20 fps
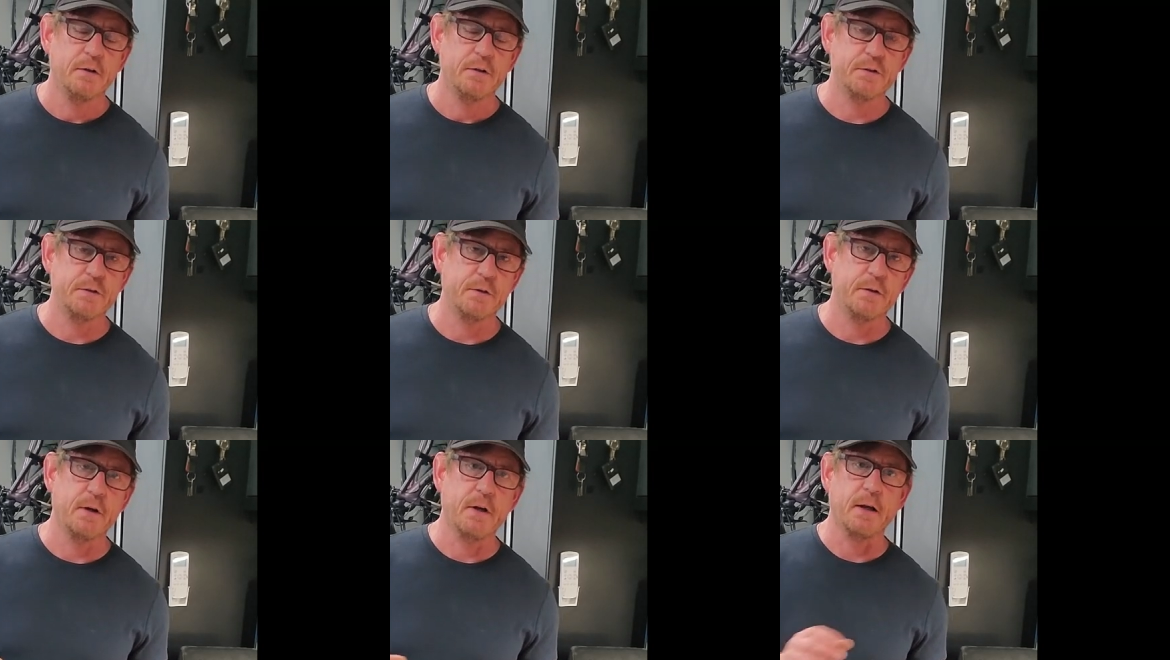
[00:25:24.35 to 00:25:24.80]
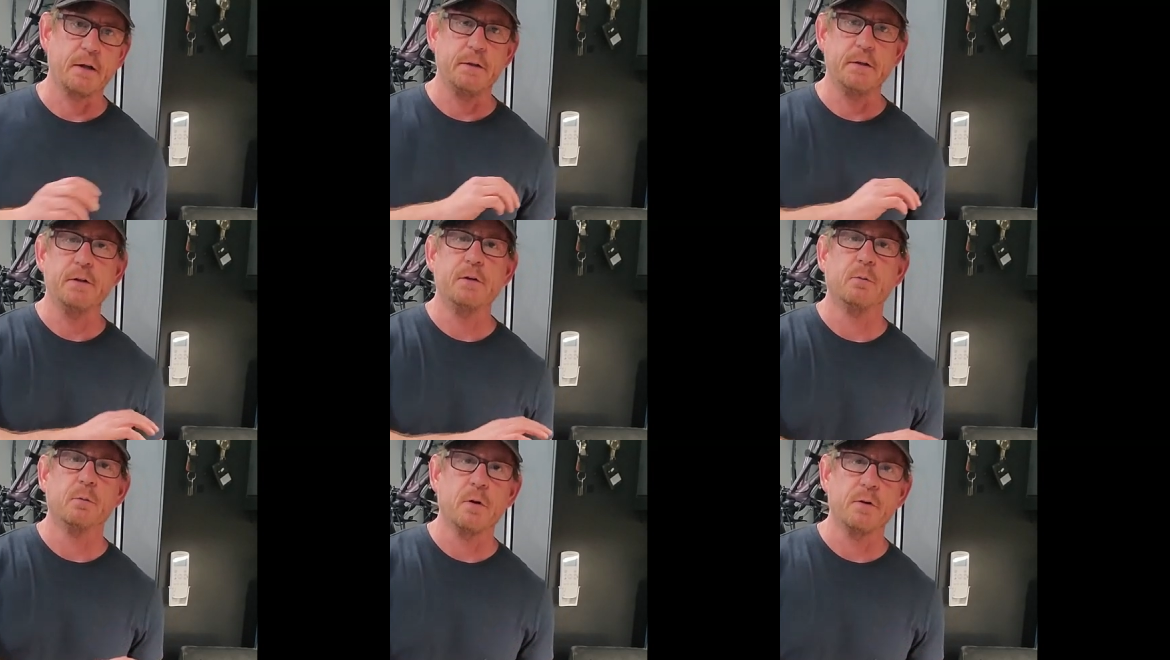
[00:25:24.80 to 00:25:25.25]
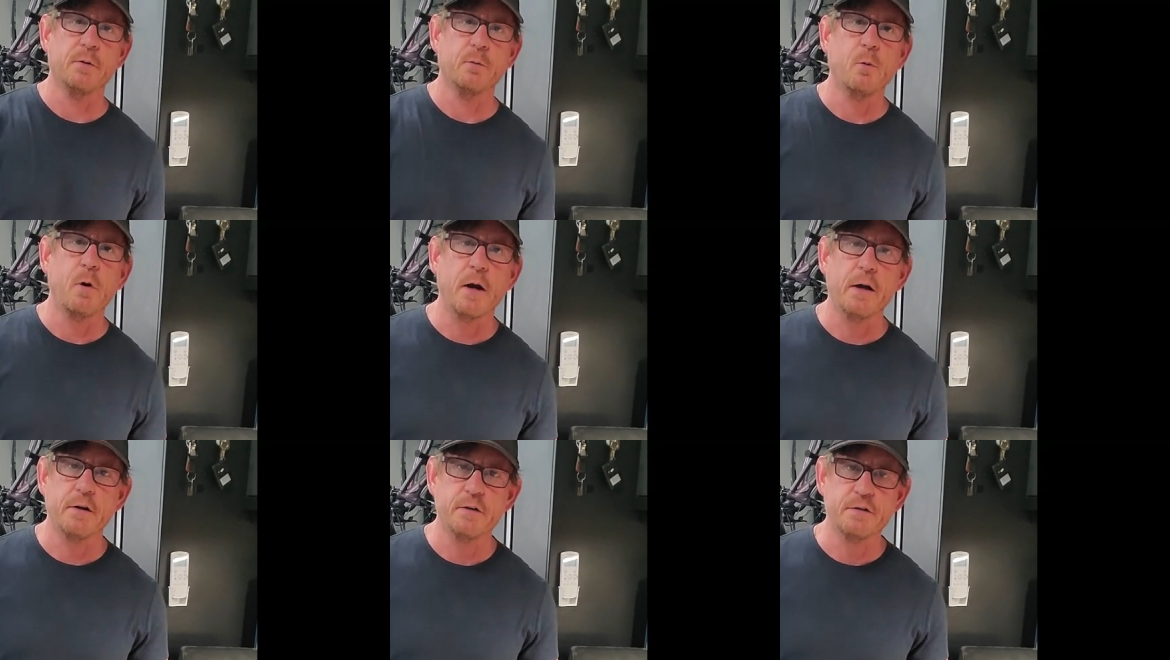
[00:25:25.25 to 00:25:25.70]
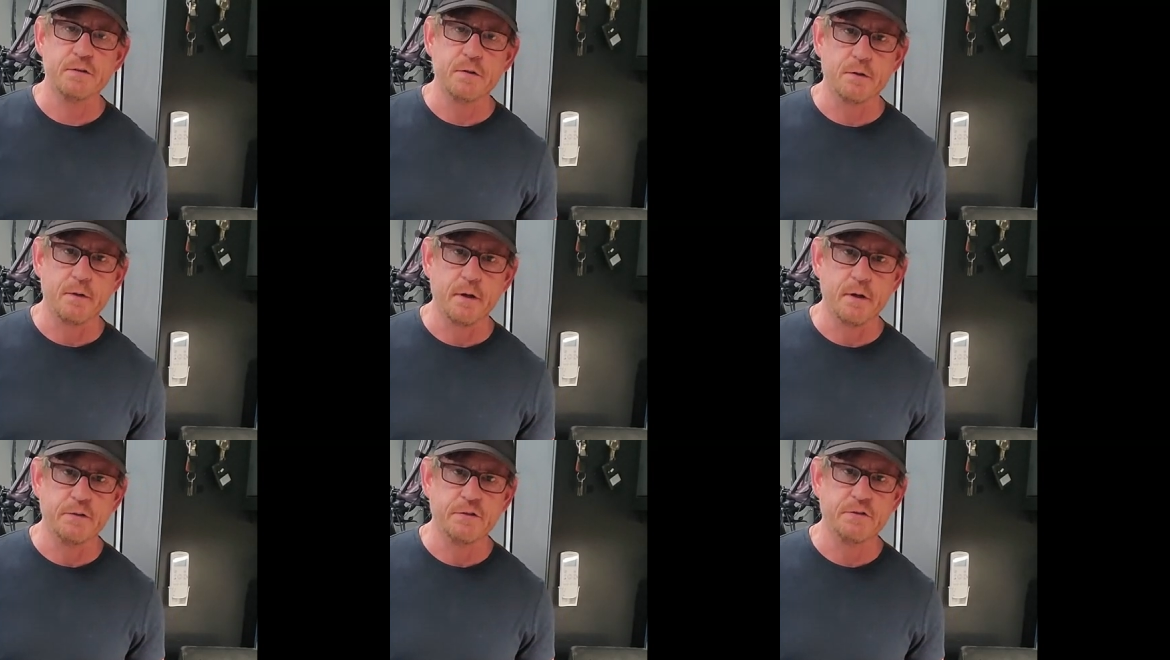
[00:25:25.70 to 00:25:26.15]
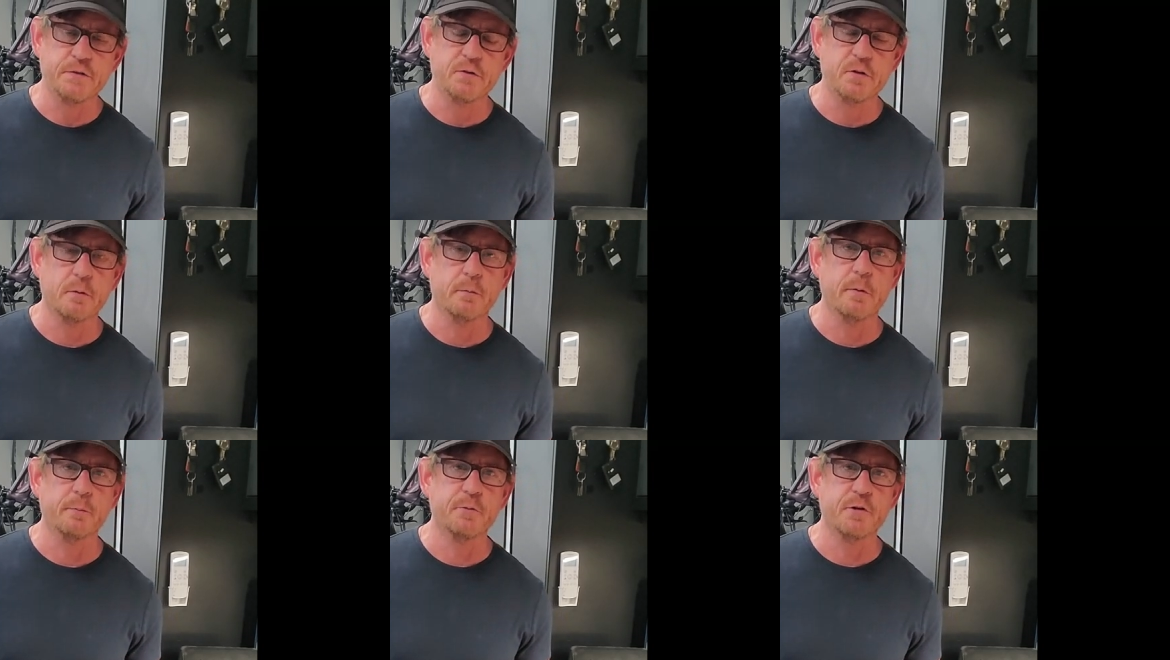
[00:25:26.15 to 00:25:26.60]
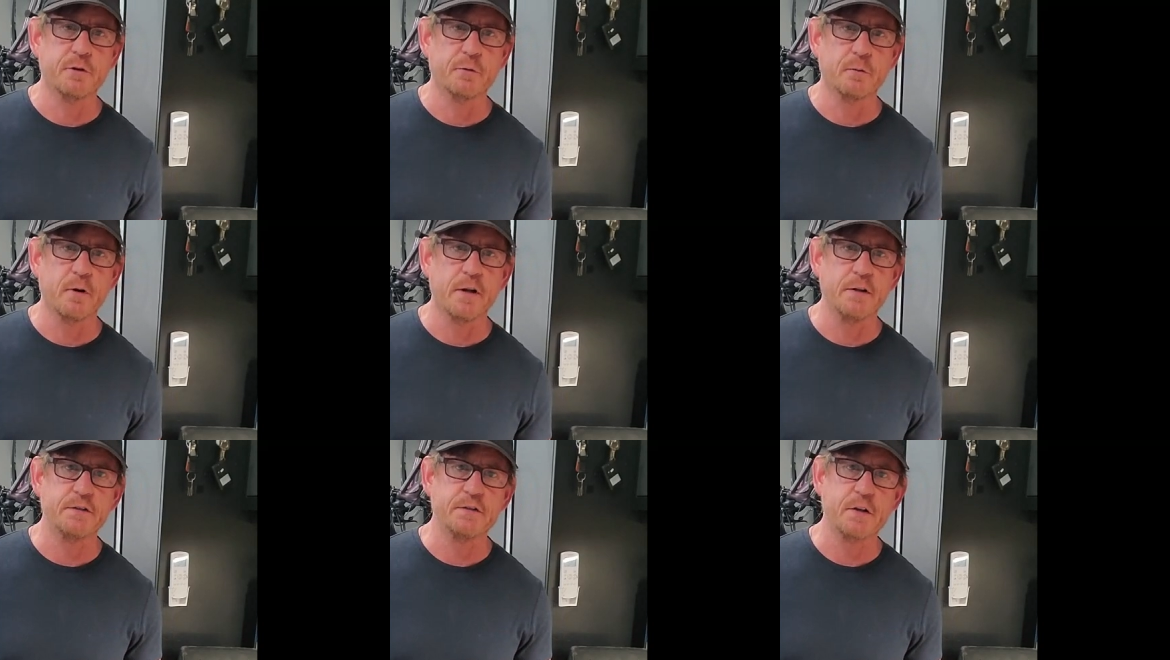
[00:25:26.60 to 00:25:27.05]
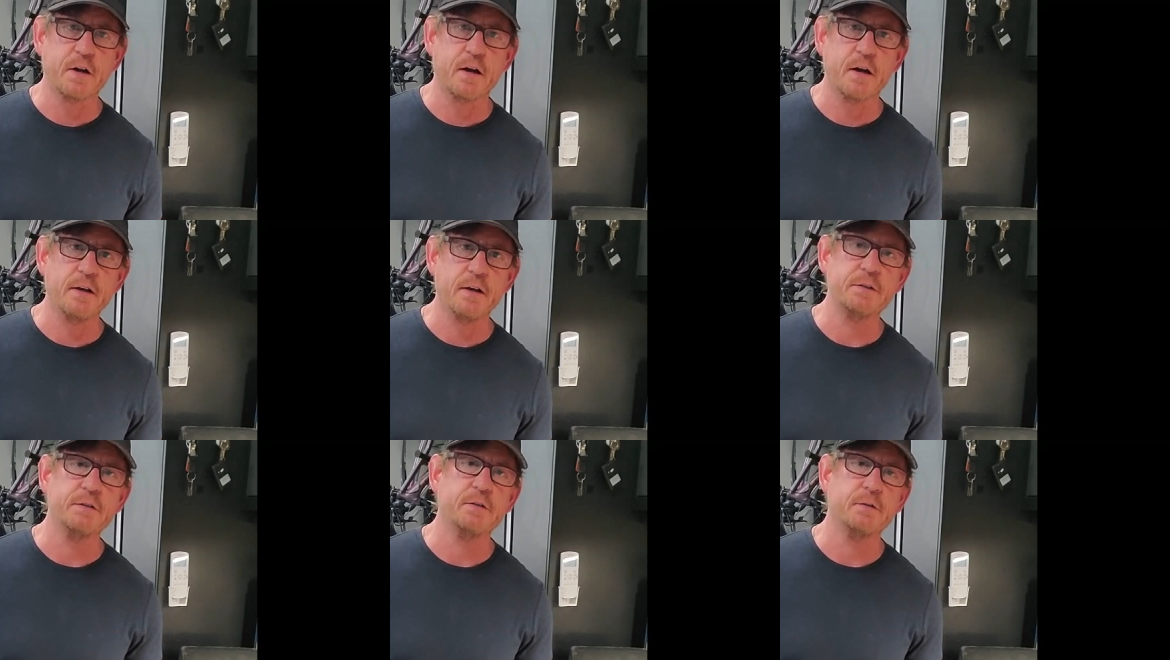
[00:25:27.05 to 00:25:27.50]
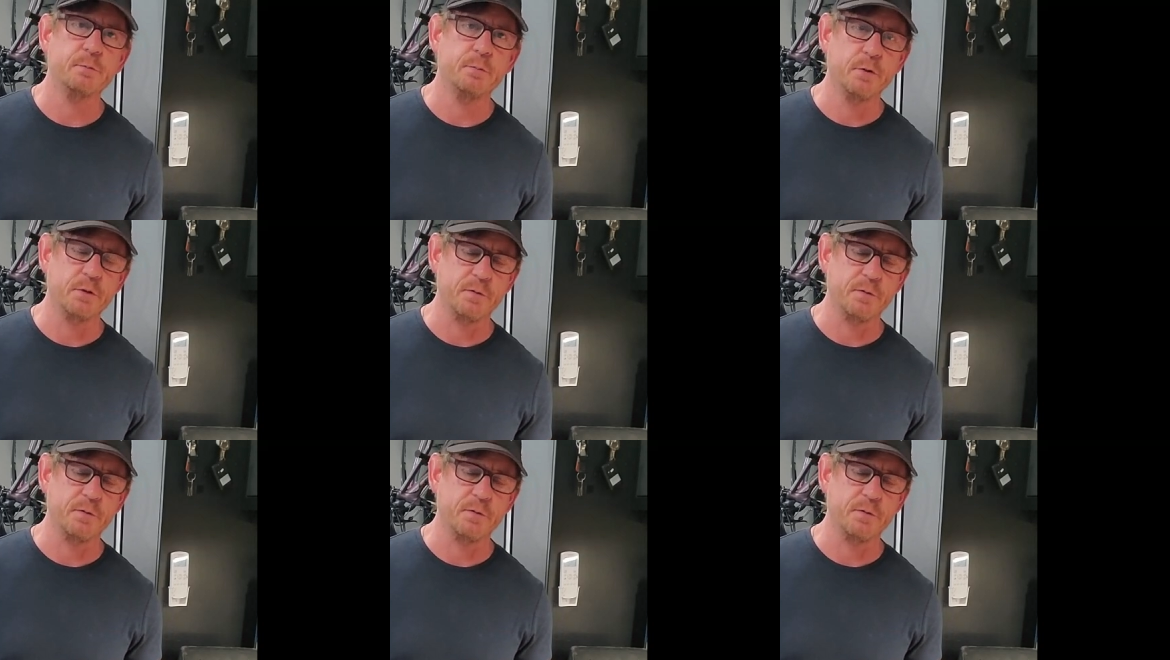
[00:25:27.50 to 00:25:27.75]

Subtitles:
So then I need to run the wires to this, trim them to the right size,